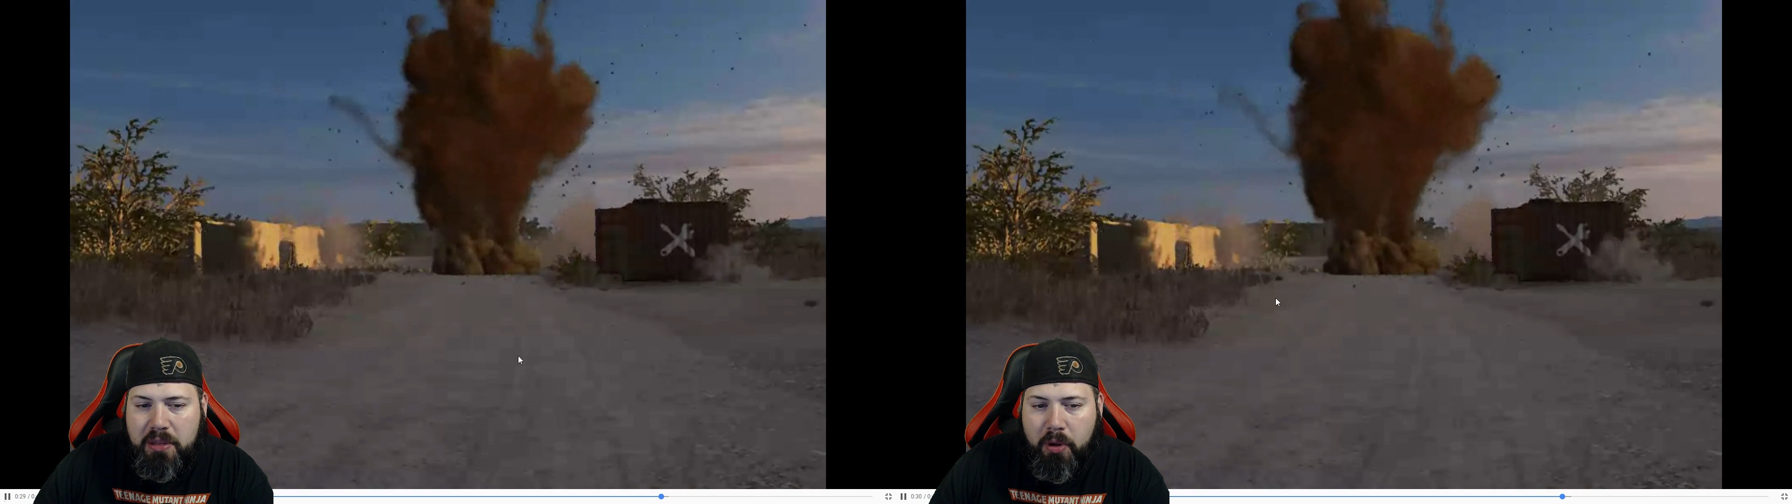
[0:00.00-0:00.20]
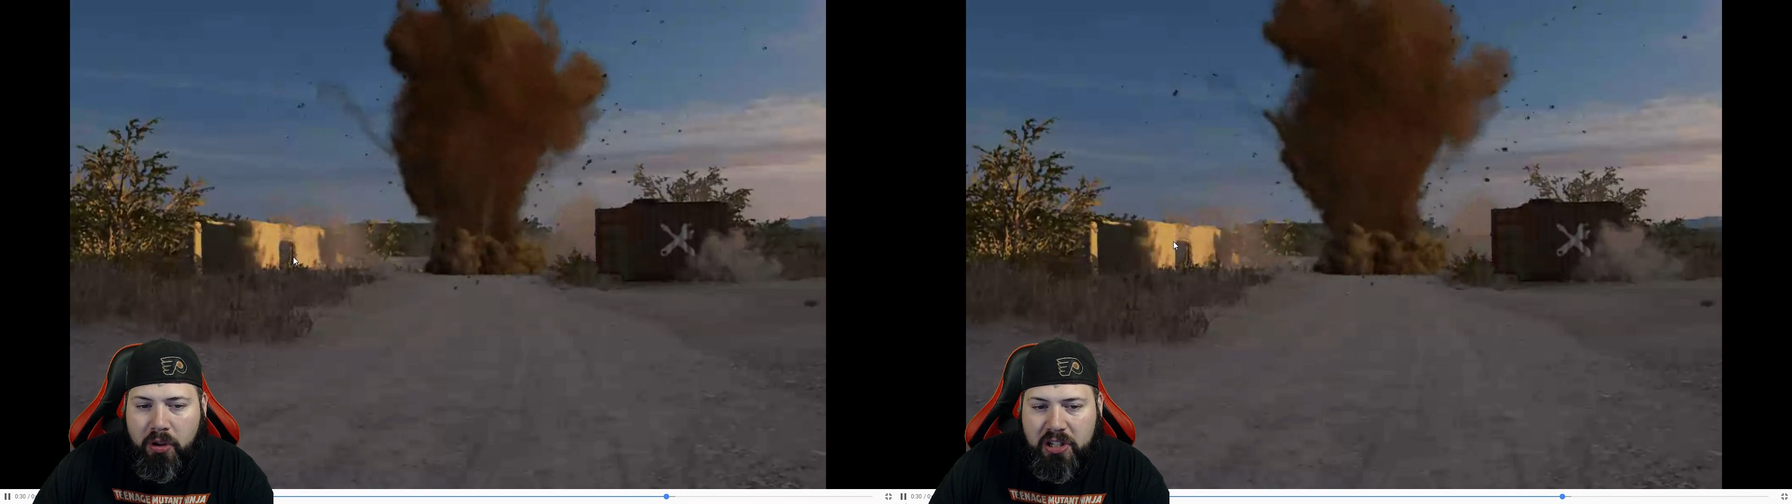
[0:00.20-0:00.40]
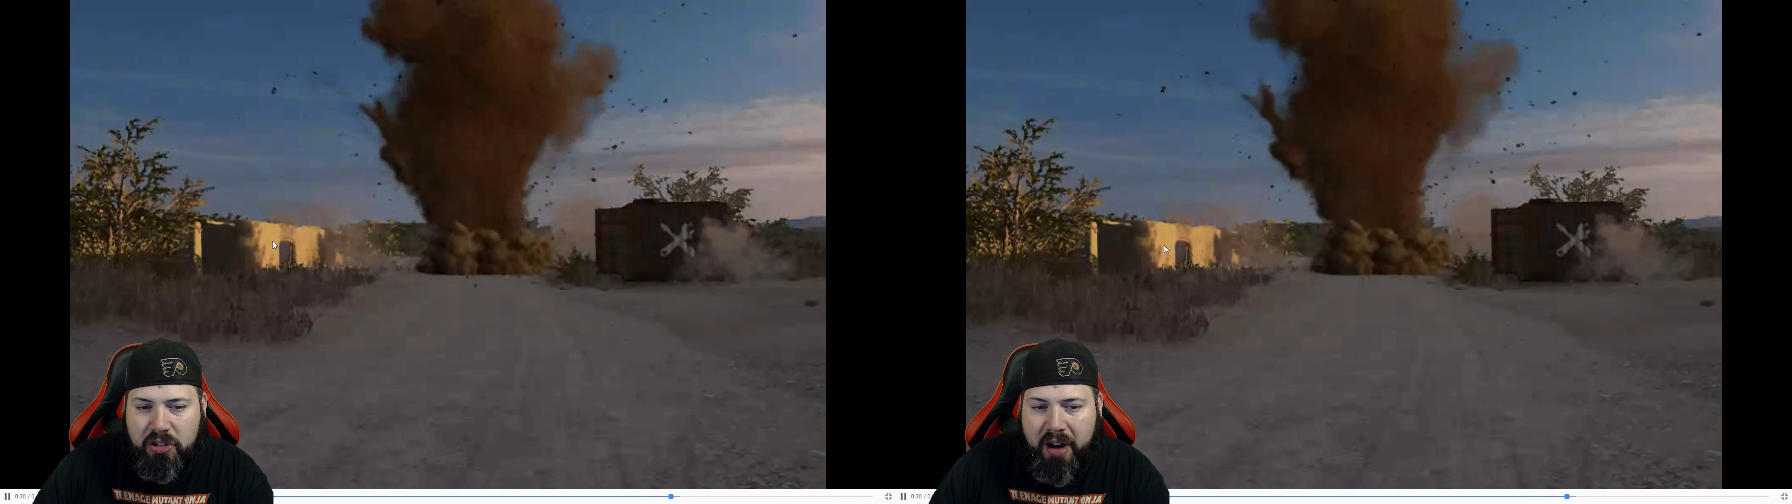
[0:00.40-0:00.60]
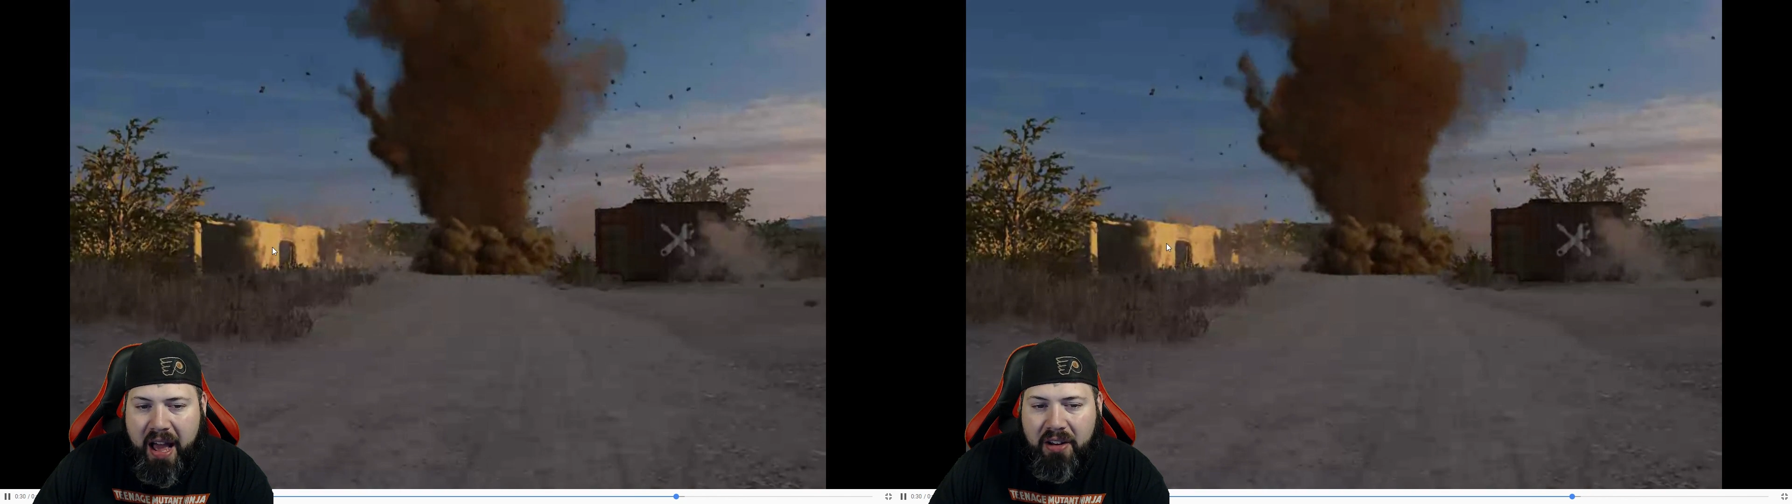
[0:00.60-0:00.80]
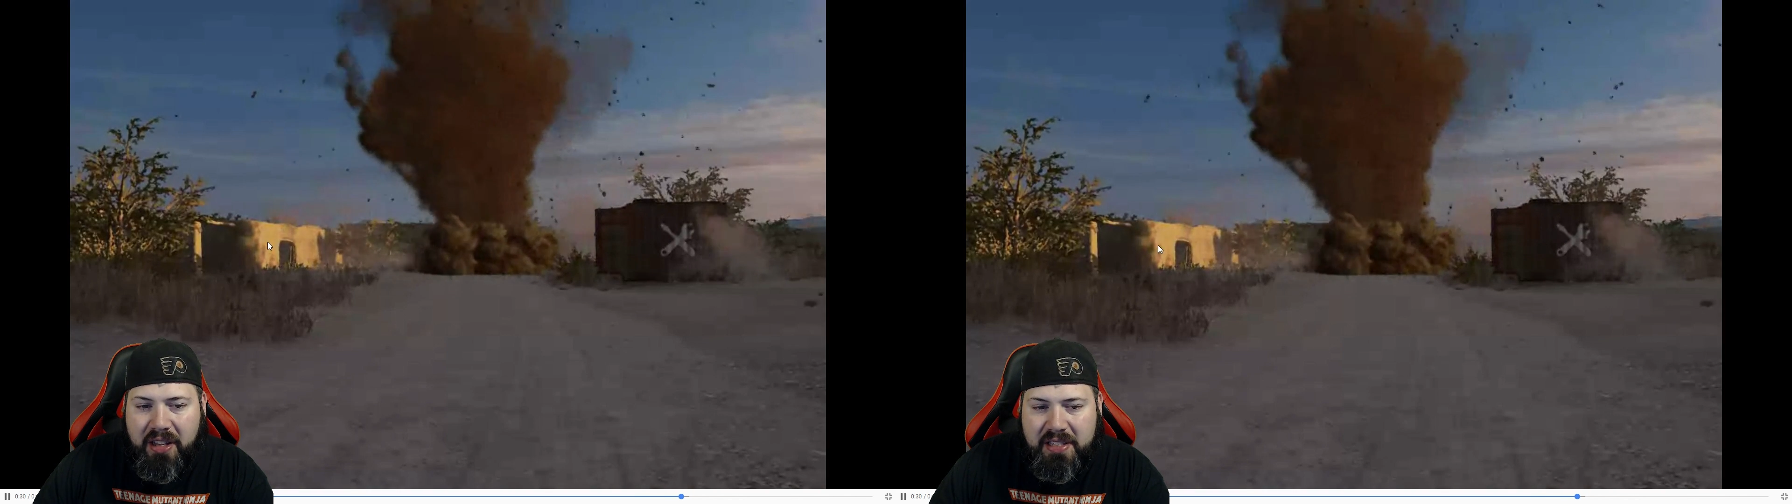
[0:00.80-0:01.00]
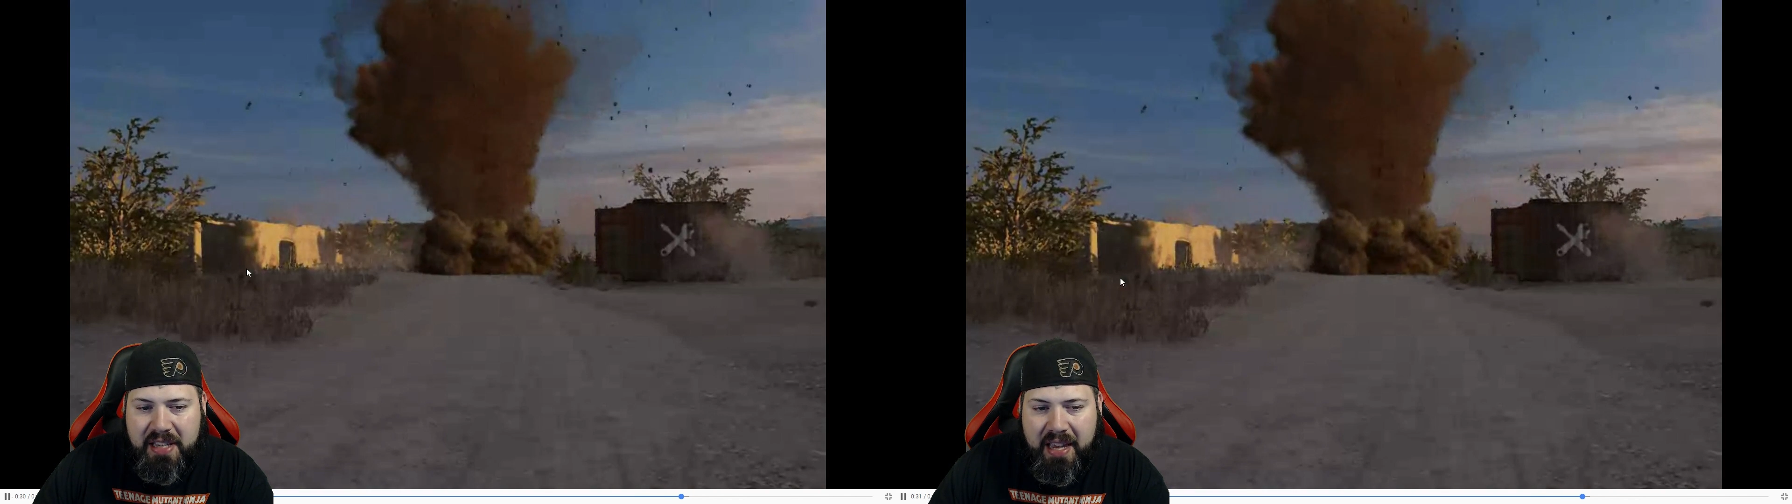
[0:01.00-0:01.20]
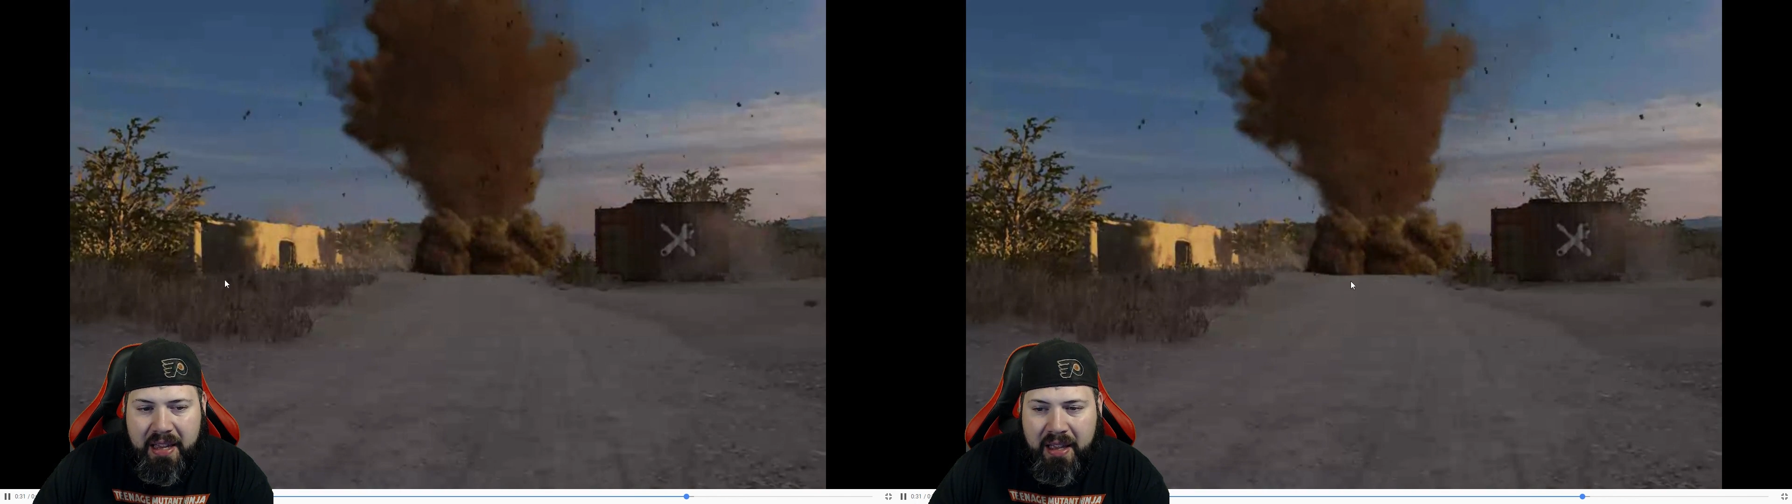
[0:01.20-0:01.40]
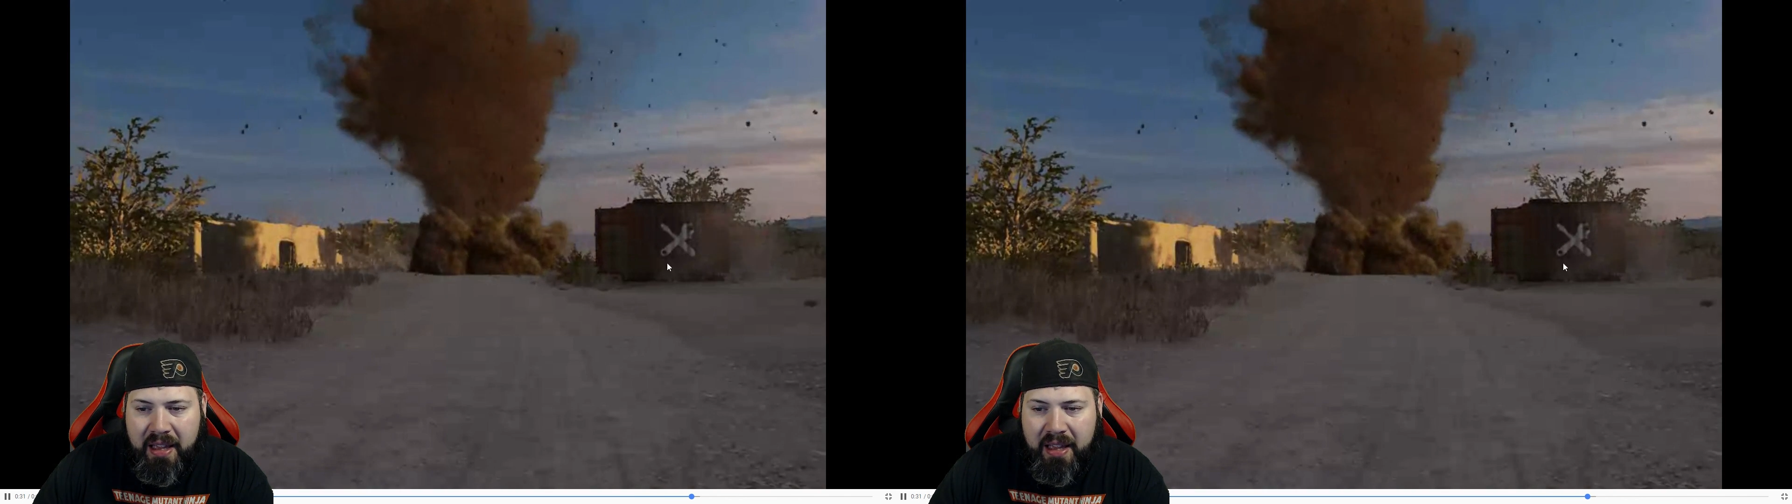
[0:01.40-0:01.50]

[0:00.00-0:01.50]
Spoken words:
the buildings around it. See?